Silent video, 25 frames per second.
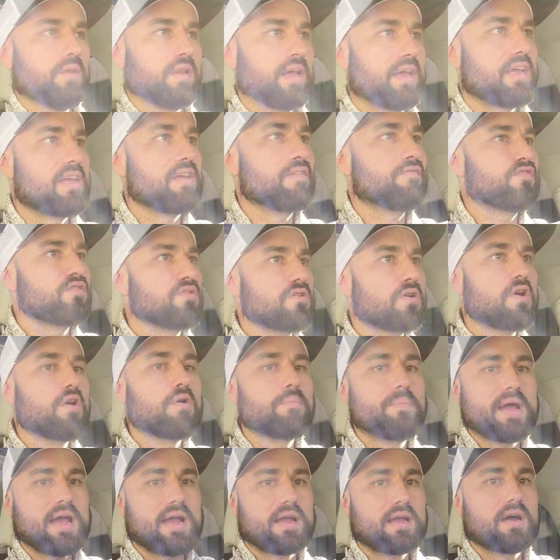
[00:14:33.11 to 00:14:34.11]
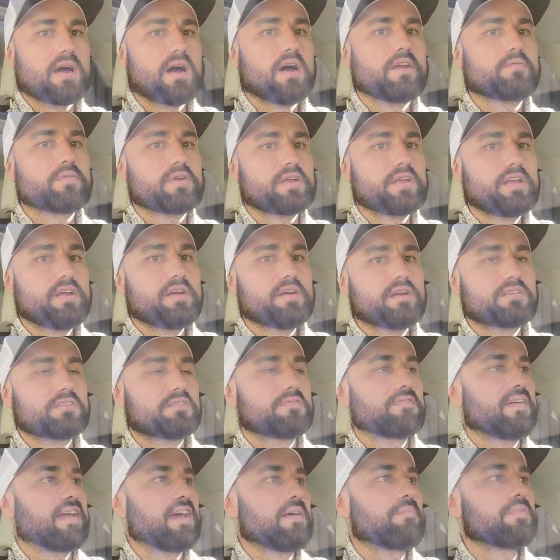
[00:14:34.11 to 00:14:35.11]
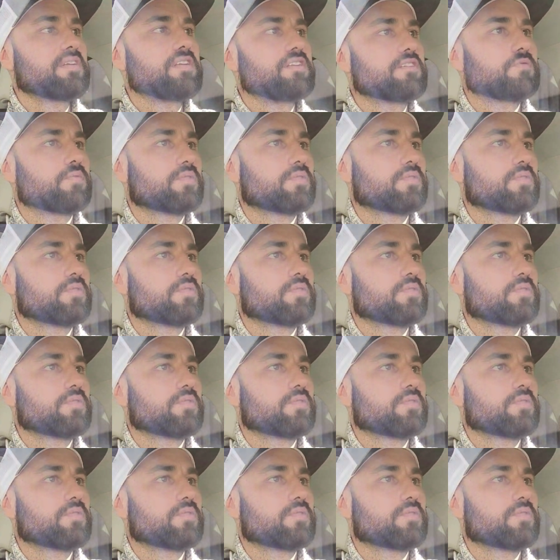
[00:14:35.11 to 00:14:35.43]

Like if you go back a hundred years, families